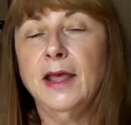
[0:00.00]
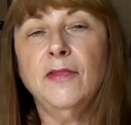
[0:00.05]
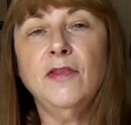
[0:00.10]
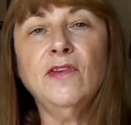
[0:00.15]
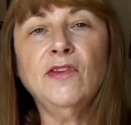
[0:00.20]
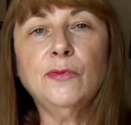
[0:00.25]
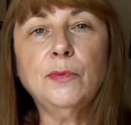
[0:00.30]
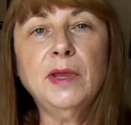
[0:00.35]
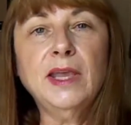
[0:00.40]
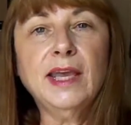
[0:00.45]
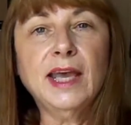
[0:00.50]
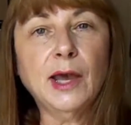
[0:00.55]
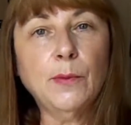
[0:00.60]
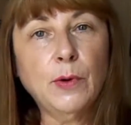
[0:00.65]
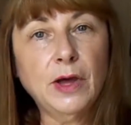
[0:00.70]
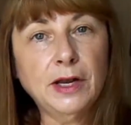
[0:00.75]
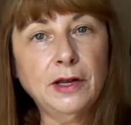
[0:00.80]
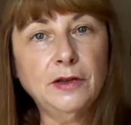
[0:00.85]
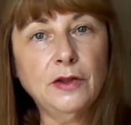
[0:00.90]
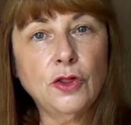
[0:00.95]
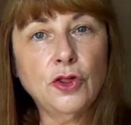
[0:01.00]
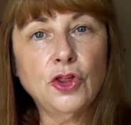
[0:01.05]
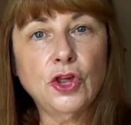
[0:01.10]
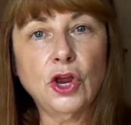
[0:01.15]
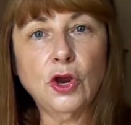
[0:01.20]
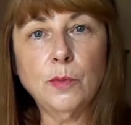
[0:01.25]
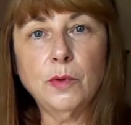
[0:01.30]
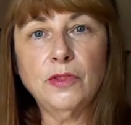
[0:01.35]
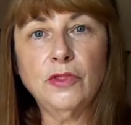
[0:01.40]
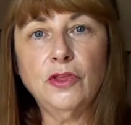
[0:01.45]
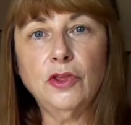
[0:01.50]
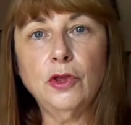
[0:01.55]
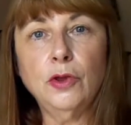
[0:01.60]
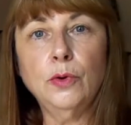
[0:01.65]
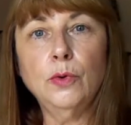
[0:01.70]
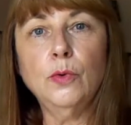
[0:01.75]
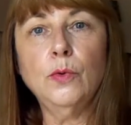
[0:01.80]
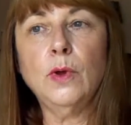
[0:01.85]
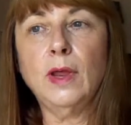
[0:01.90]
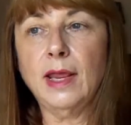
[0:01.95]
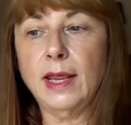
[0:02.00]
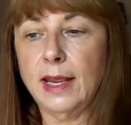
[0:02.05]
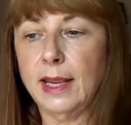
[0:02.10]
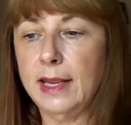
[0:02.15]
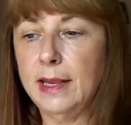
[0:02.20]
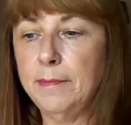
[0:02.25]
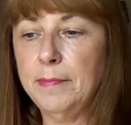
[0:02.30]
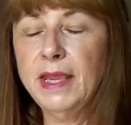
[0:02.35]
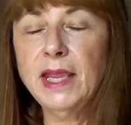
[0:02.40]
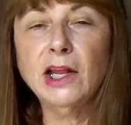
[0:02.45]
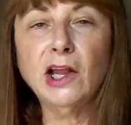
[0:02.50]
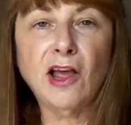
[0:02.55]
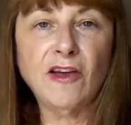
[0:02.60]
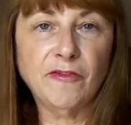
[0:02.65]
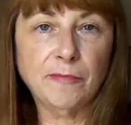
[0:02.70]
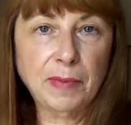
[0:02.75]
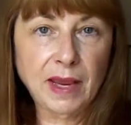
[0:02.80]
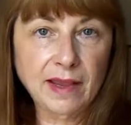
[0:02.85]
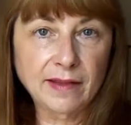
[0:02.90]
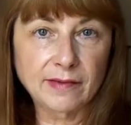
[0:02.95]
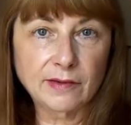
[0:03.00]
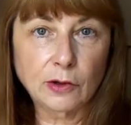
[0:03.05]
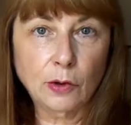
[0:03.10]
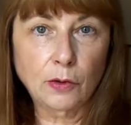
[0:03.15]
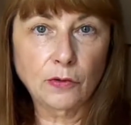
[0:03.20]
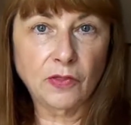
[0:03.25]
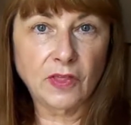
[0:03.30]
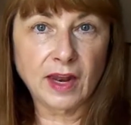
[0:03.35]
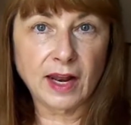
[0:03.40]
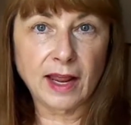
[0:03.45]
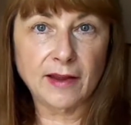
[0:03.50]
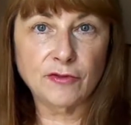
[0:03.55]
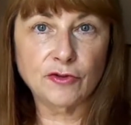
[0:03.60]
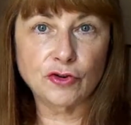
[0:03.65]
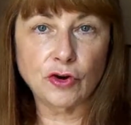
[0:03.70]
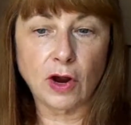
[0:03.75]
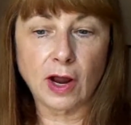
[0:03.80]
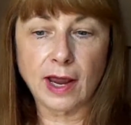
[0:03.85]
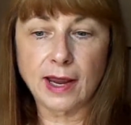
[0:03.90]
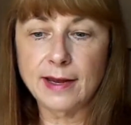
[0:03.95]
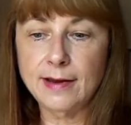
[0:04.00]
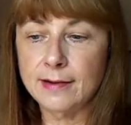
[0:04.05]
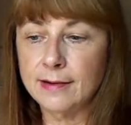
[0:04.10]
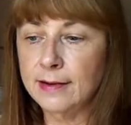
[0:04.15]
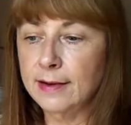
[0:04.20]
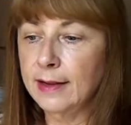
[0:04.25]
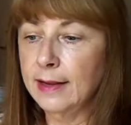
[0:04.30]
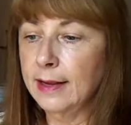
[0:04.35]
This week I wanted to share with you a peel-off base coat that I've tried,